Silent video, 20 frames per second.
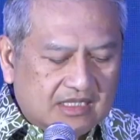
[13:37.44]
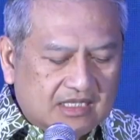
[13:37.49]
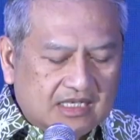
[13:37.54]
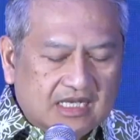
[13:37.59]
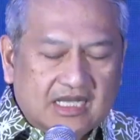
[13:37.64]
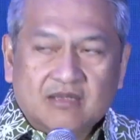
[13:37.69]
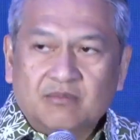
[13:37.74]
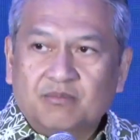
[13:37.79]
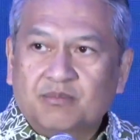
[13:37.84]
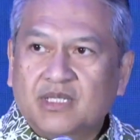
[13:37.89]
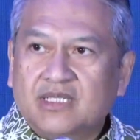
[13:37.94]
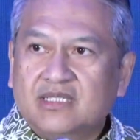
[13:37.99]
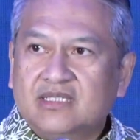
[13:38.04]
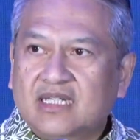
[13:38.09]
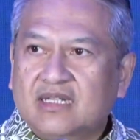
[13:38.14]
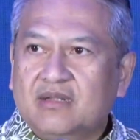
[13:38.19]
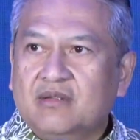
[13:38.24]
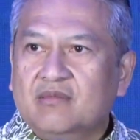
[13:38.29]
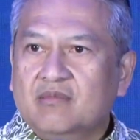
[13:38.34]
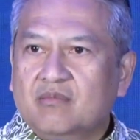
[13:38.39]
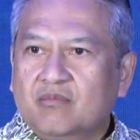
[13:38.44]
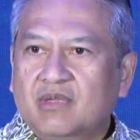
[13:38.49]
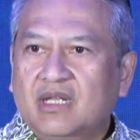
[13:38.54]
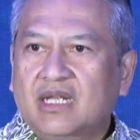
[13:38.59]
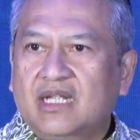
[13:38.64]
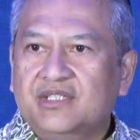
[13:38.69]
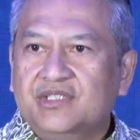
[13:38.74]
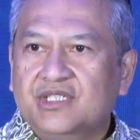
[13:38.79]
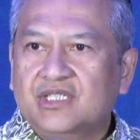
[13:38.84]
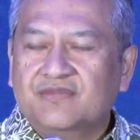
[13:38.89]
in building
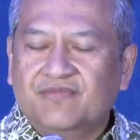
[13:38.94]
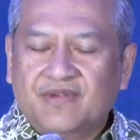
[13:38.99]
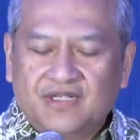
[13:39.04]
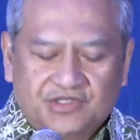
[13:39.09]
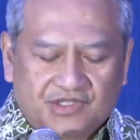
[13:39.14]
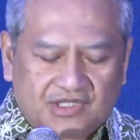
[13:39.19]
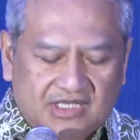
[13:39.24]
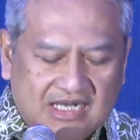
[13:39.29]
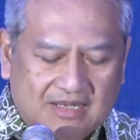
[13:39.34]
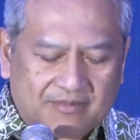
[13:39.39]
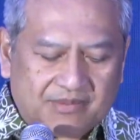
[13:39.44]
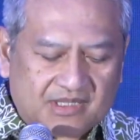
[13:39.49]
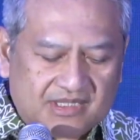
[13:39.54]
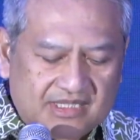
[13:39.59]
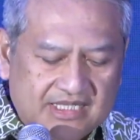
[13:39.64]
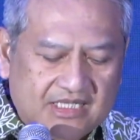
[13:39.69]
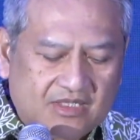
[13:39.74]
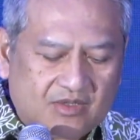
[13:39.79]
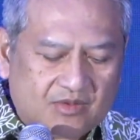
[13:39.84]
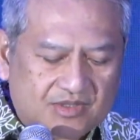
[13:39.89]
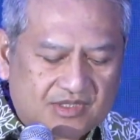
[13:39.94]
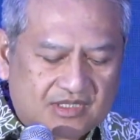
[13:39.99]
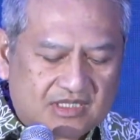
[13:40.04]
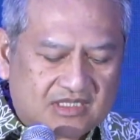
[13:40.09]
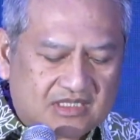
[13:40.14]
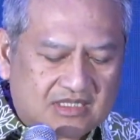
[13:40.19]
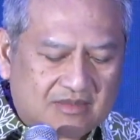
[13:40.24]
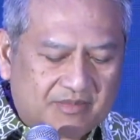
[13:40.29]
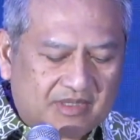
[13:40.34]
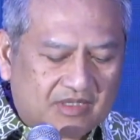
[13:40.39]
Malaysia's venture capital
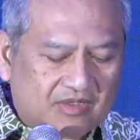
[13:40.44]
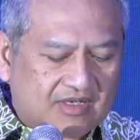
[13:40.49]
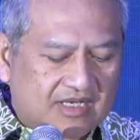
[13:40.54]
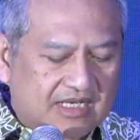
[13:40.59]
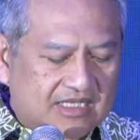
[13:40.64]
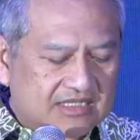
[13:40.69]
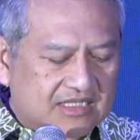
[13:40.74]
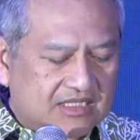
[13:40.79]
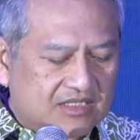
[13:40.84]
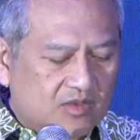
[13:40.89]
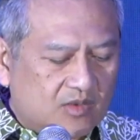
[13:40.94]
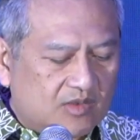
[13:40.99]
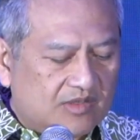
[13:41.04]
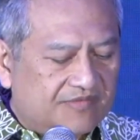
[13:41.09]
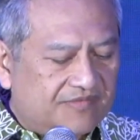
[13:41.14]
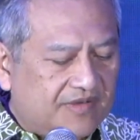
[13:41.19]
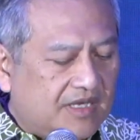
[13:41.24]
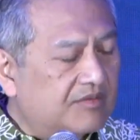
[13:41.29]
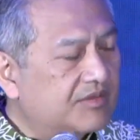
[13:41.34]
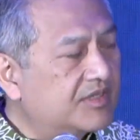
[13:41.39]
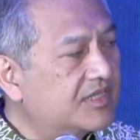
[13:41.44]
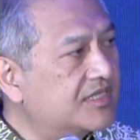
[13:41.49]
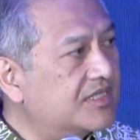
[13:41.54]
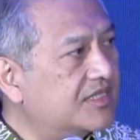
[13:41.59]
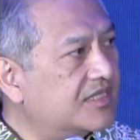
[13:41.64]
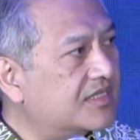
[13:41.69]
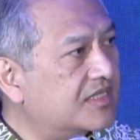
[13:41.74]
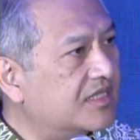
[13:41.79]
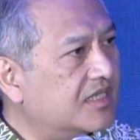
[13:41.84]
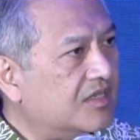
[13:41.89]
ecosystem and connecting local
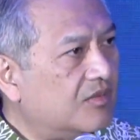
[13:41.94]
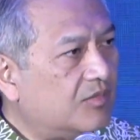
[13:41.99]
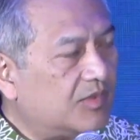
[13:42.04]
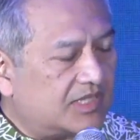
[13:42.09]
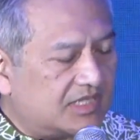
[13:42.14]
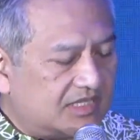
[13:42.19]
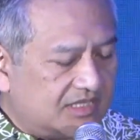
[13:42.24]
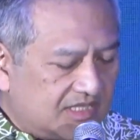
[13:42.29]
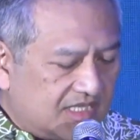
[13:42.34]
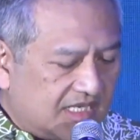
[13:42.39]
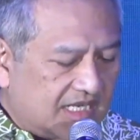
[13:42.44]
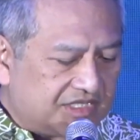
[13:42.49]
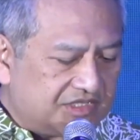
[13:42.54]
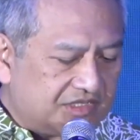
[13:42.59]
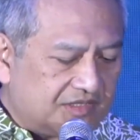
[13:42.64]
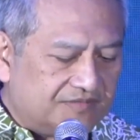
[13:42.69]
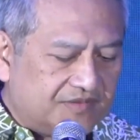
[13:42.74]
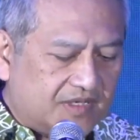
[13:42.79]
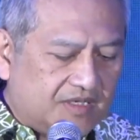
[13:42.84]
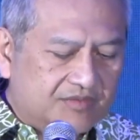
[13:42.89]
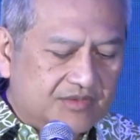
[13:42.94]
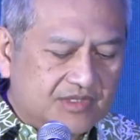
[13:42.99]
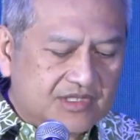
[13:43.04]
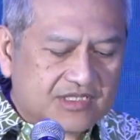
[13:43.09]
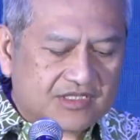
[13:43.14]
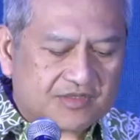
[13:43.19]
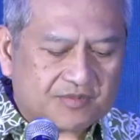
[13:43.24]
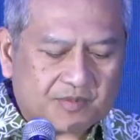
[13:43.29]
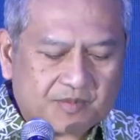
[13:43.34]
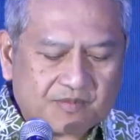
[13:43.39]
founders with international
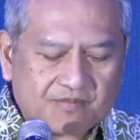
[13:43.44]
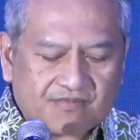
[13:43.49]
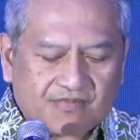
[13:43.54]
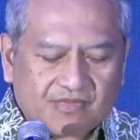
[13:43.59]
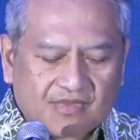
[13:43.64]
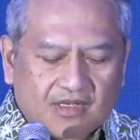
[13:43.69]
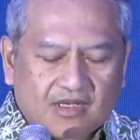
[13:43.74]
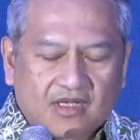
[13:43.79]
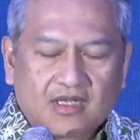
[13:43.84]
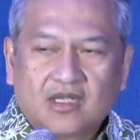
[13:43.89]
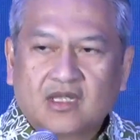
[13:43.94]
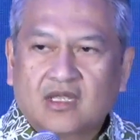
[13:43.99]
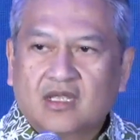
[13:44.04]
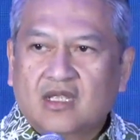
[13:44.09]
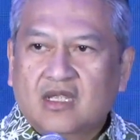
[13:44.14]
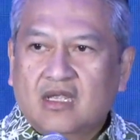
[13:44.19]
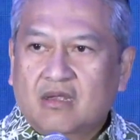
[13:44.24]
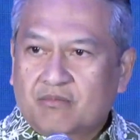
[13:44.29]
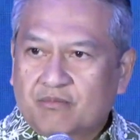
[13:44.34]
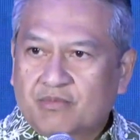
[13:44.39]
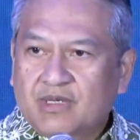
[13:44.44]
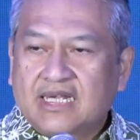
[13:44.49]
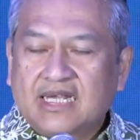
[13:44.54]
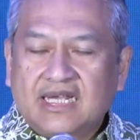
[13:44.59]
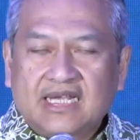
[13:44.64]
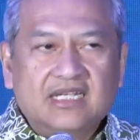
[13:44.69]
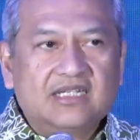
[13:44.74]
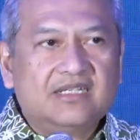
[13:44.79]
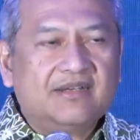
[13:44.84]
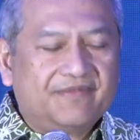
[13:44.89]
founders, bringing
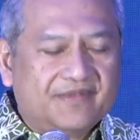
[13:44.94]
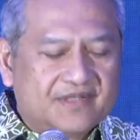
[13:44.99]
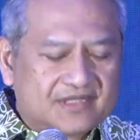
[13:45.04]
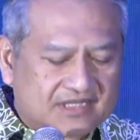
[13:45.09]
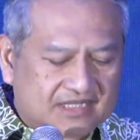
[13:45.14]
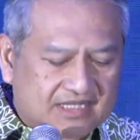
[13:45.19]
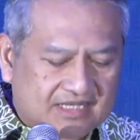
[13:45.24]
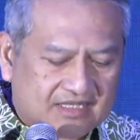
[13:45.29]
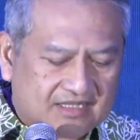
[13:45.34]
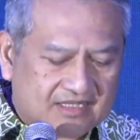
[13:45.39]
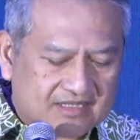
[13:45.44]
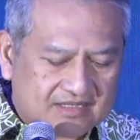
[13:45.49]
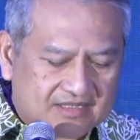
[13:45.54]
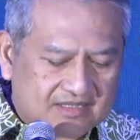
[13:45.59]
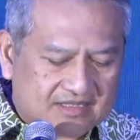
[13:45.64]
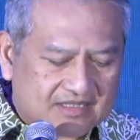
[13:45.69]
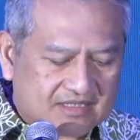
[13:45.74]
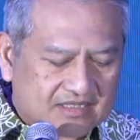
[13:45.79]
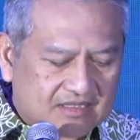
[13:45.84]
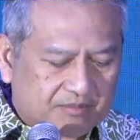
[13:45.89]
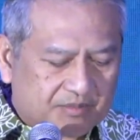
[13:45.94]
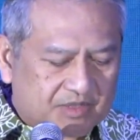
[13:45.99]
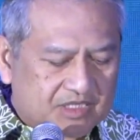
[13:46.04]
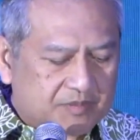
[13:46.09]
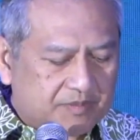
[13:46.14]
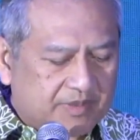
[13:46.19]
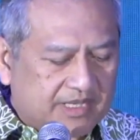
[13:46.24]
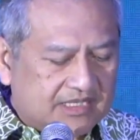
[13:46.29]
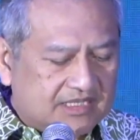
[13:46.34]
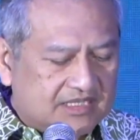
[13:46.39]
in different skills,
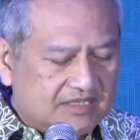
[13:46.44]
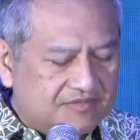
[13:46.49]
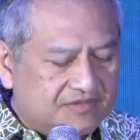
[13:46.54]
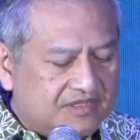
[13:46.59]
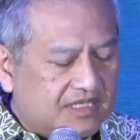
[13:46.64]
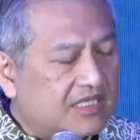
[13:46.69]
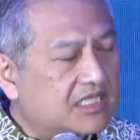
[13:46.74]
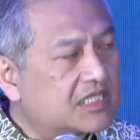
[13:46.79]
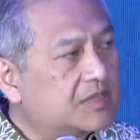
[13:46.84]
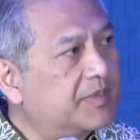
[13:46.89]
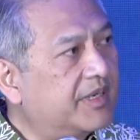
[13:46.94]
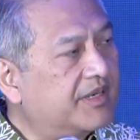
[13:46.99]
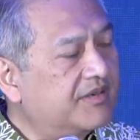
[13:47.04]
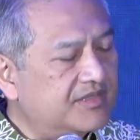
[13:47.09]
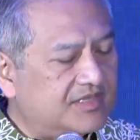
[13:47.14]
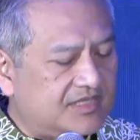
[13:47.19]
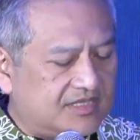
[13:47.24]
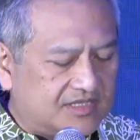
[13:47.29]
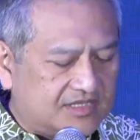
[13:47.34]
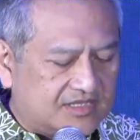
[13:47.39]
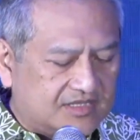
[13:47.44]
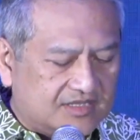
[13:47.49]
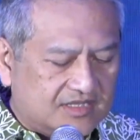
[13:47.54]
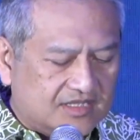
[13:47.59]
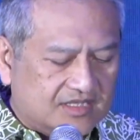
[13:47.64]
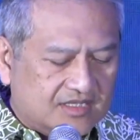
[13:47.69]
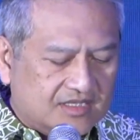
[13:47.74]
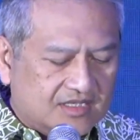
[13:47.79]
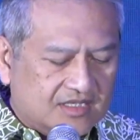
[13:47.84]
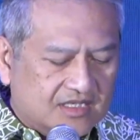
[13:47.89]
perspectives, and experiences
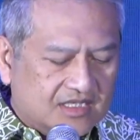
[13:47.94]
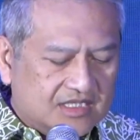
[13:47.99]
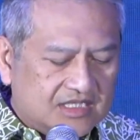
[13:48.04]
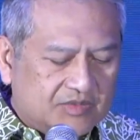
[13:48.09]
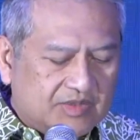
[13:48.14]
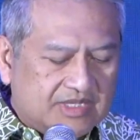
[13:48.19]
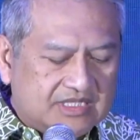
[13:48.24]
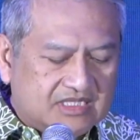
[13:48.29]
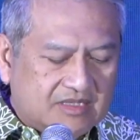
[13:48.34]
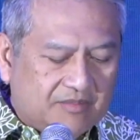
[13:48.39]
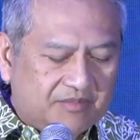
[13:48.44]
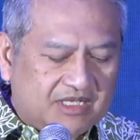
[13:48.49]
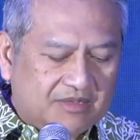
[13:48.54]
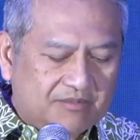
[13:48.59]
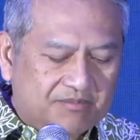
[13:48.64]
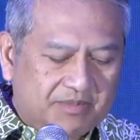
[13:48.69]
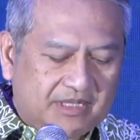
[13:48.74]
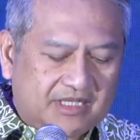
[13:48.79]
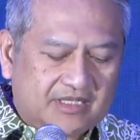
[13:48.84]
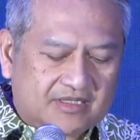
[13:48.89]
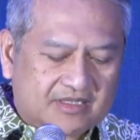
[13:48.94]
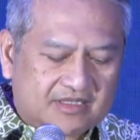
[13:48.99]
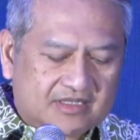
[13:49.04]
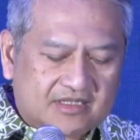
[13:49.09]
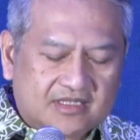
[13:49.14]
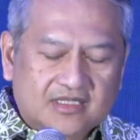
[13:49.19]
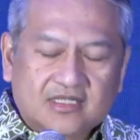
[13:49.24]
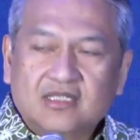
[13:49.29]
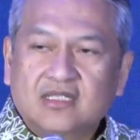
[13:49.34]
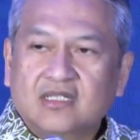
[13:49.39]
to create something bigger
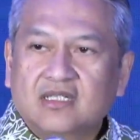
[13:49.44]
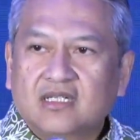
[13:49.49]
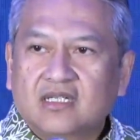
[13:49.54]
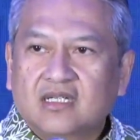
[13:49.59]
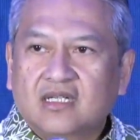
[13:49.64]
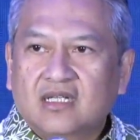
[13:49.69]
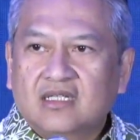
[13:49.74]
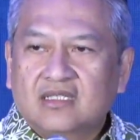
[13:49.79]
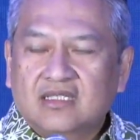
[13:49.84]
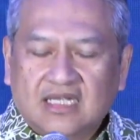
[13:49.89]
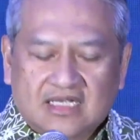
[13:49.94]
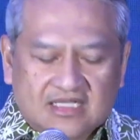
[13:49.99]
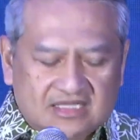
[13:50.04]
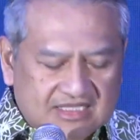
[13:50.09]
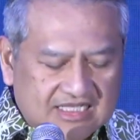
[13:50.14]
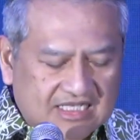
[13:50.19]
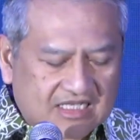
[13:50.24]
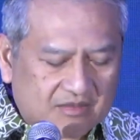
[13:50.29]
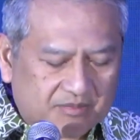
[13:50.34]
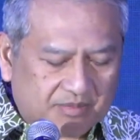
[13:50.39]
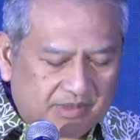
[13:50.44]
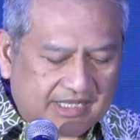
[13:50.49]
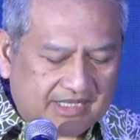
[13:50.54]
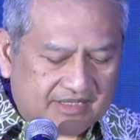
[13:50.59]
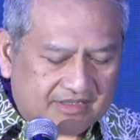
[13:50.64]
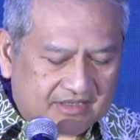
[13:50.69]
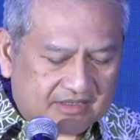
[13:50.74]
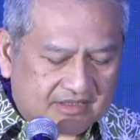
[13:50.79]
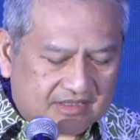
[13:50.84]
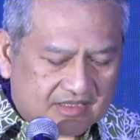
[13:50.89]
than a single
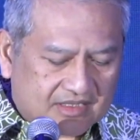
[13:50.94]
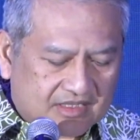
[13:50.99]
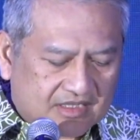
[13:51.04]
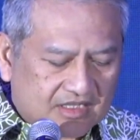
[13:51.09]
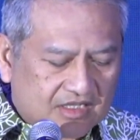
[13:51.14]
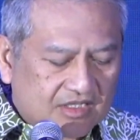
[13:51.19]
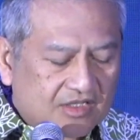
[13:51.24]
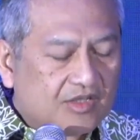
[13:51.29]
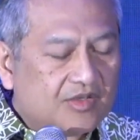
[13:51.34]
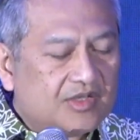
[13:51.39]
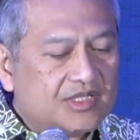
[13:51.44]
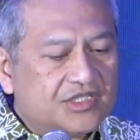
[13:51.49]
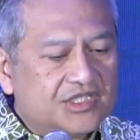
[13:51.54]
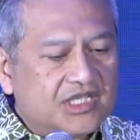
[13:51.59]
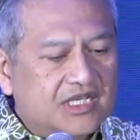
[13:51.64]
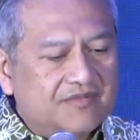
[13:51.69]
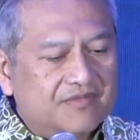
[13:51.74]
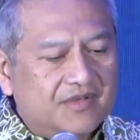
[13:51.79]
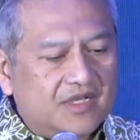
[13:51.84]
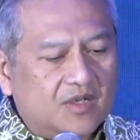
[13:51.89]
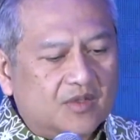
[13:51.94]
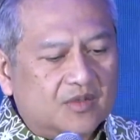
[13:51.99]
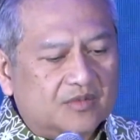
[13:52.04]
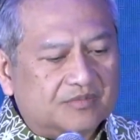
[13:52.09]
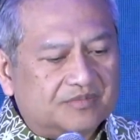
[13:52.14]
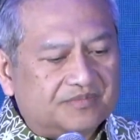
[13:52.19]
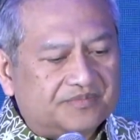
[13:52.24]
player could achieve alone.